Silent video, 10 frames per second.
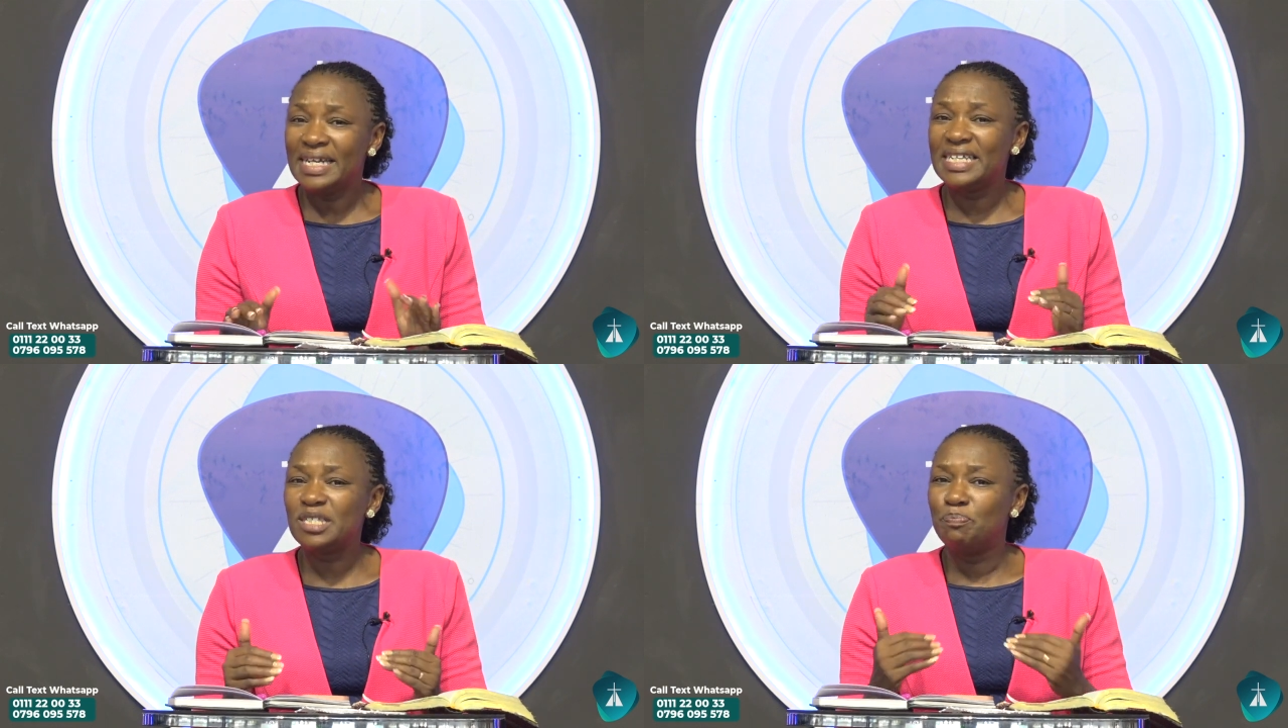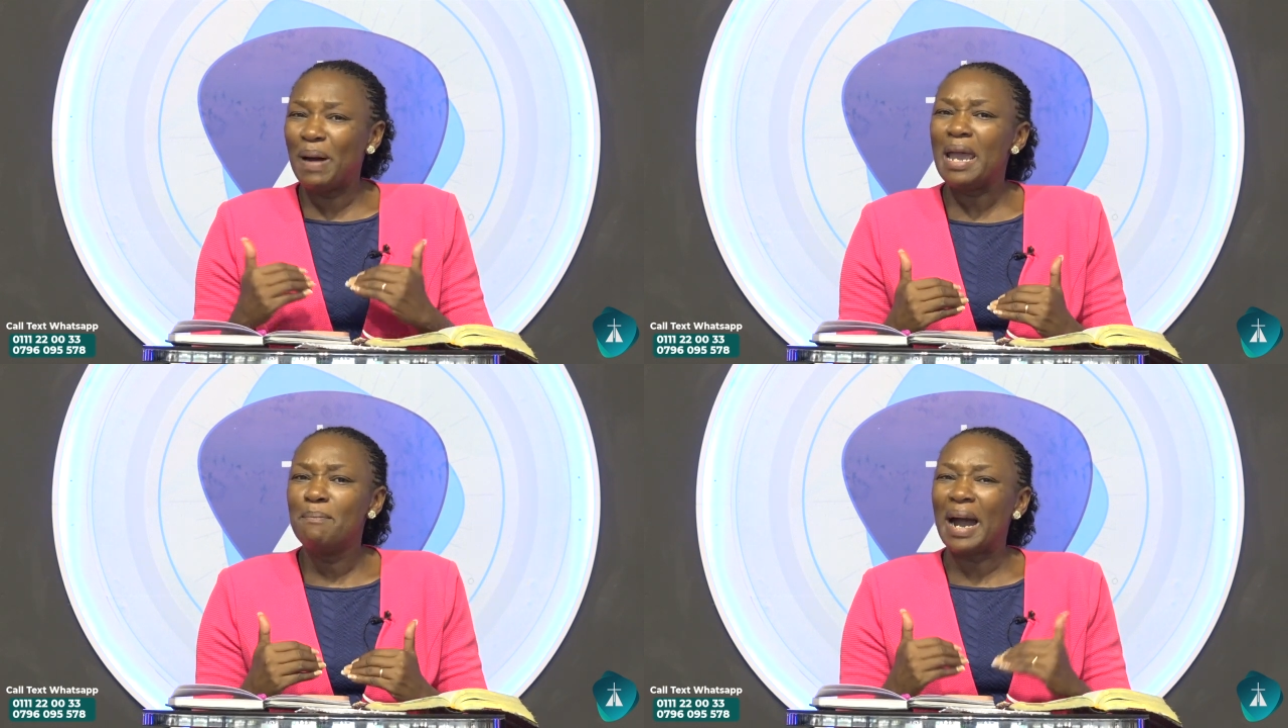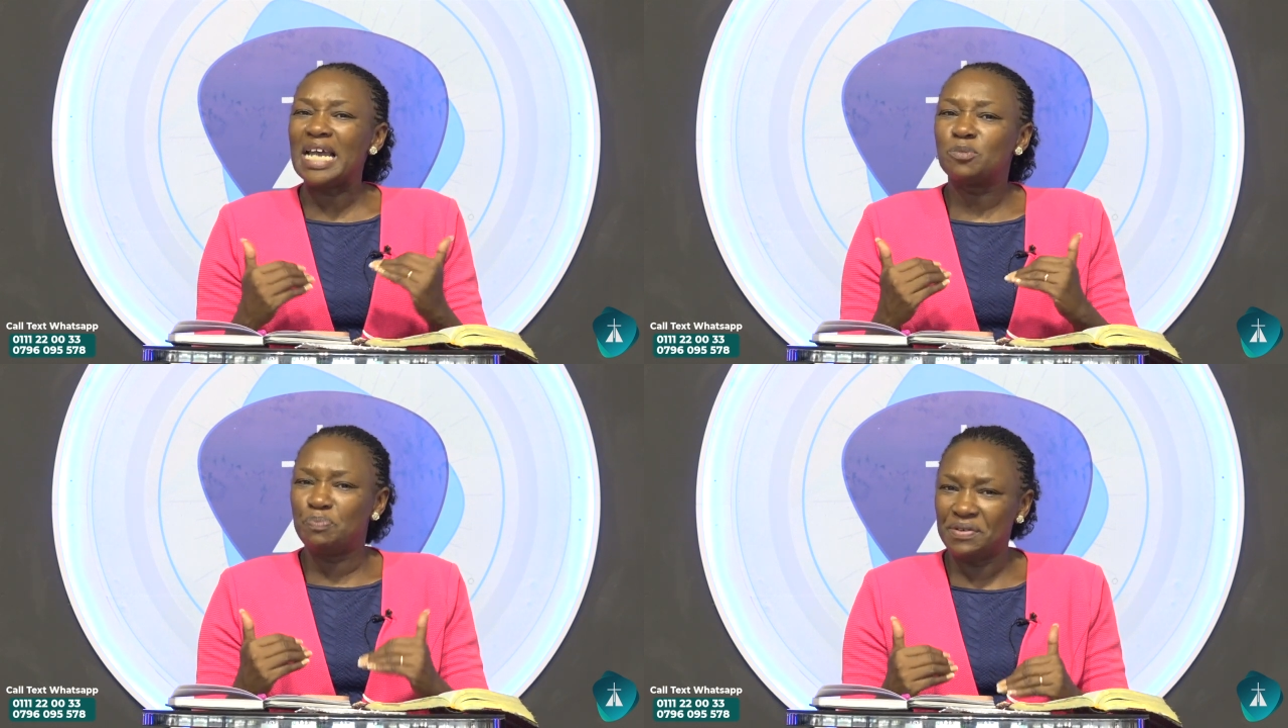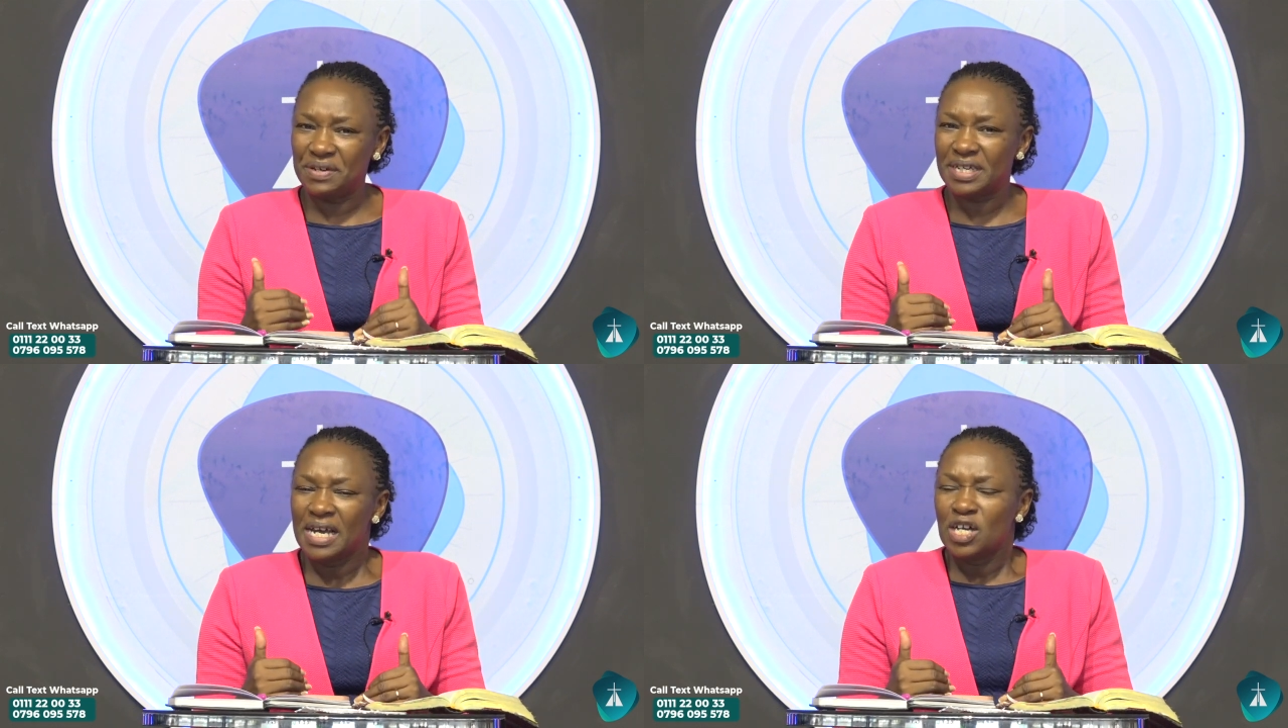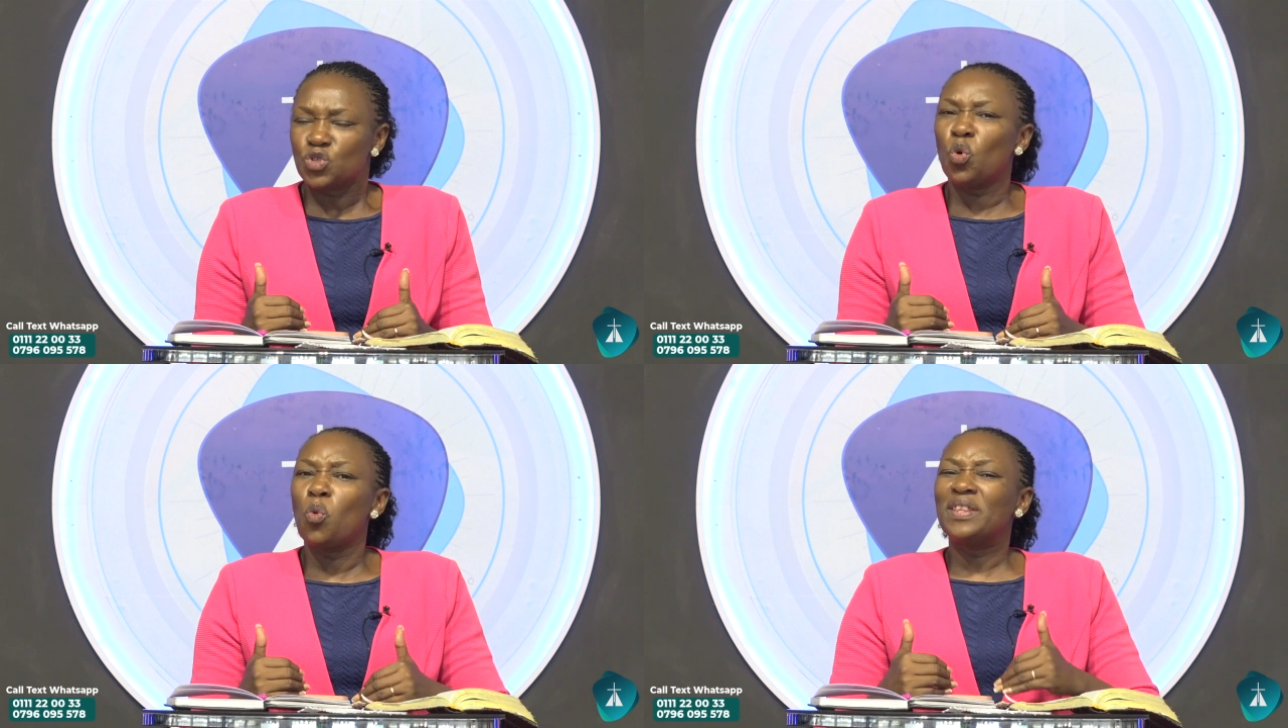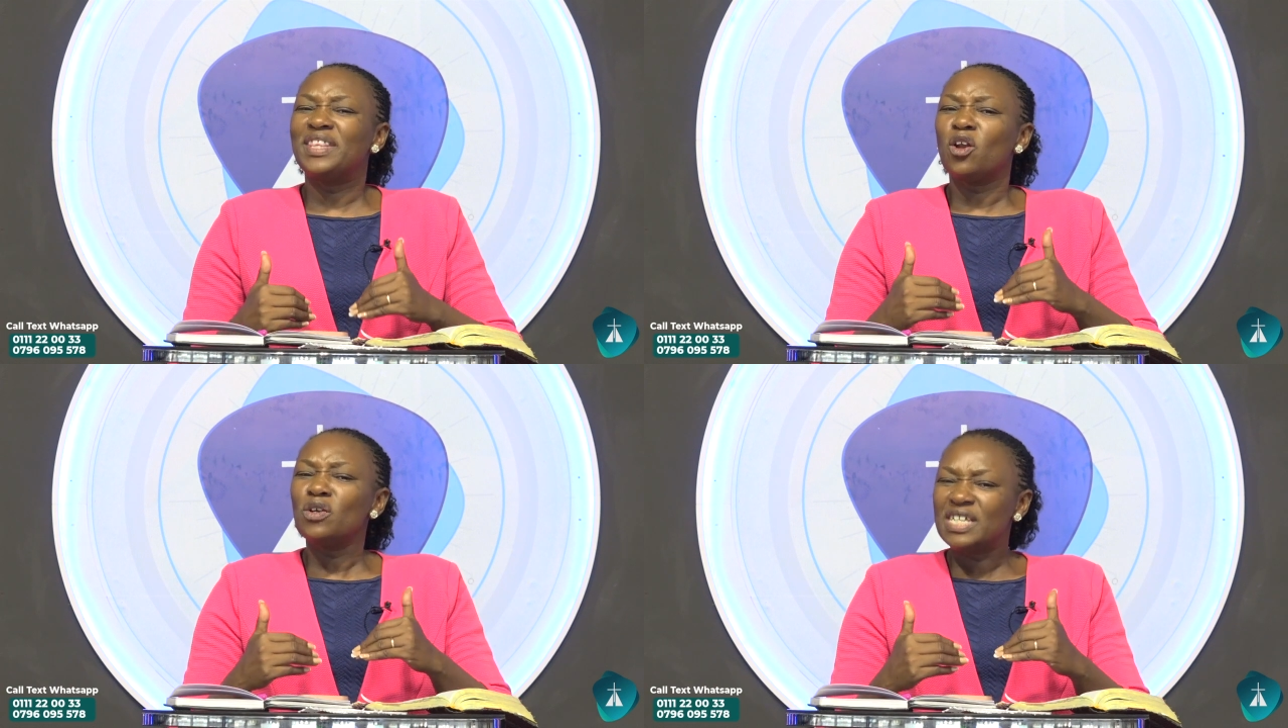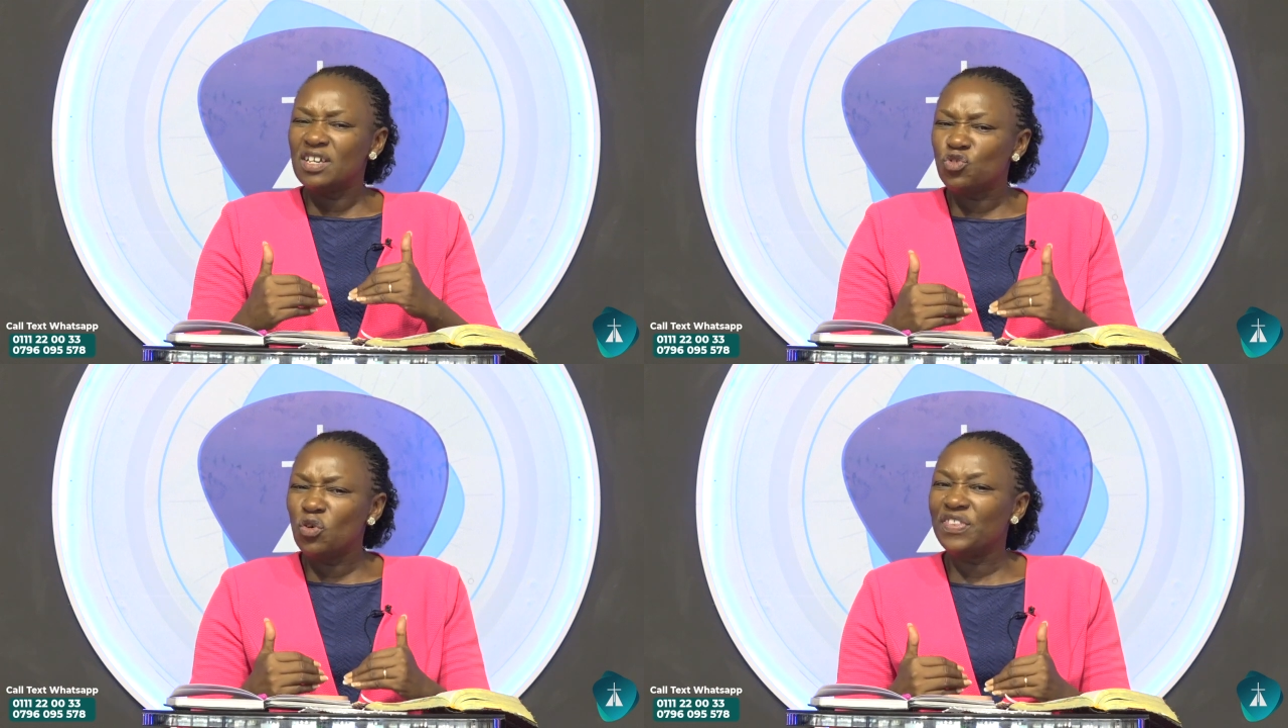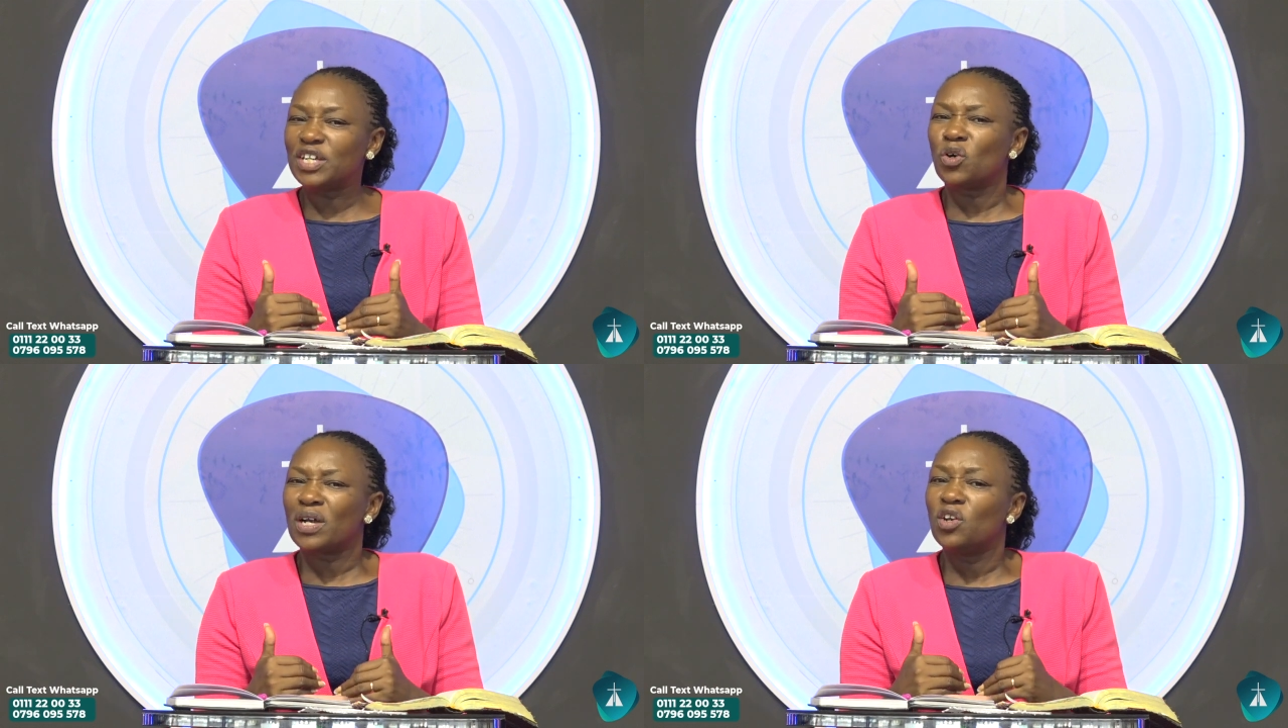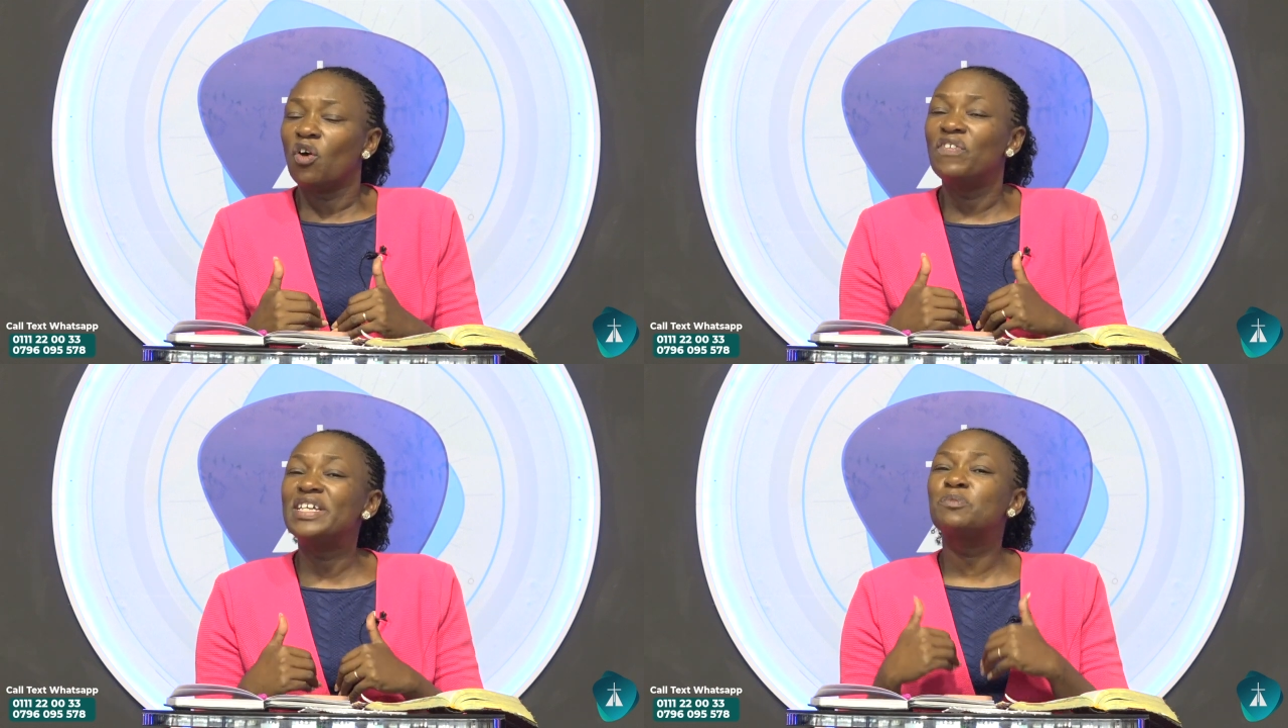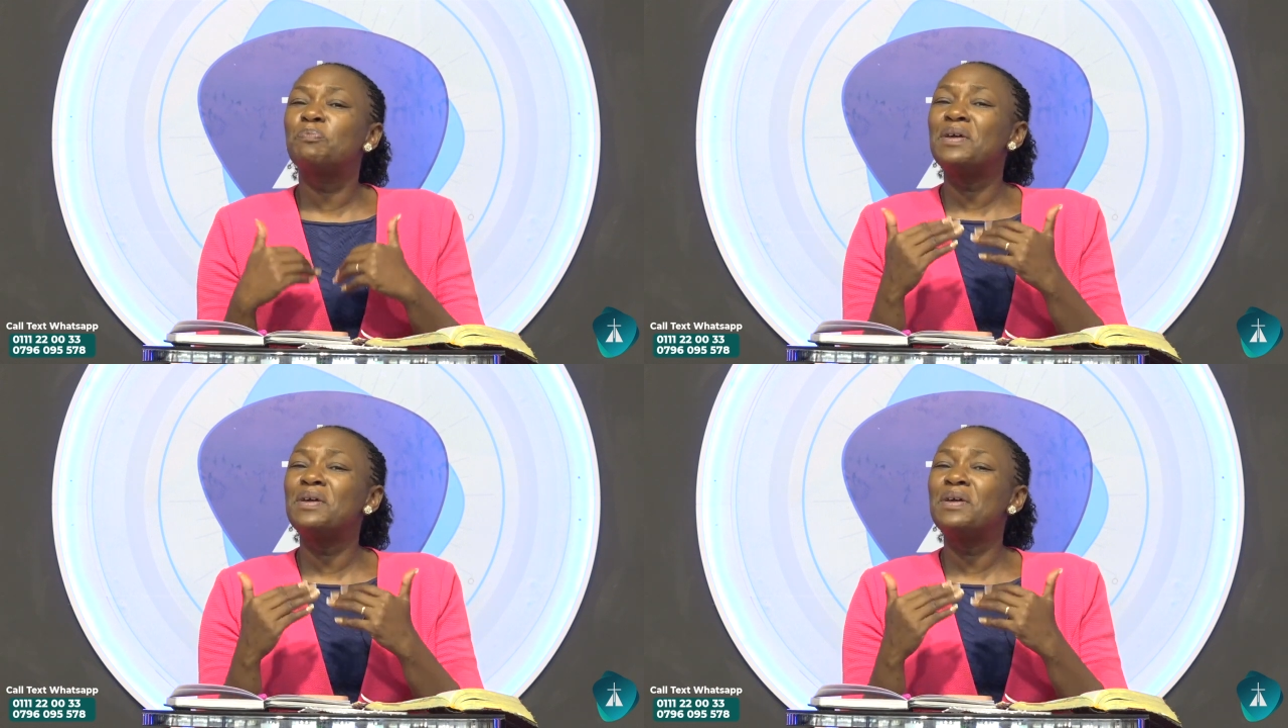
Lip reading: It is by my spirit. So when the Lord gives you the token of his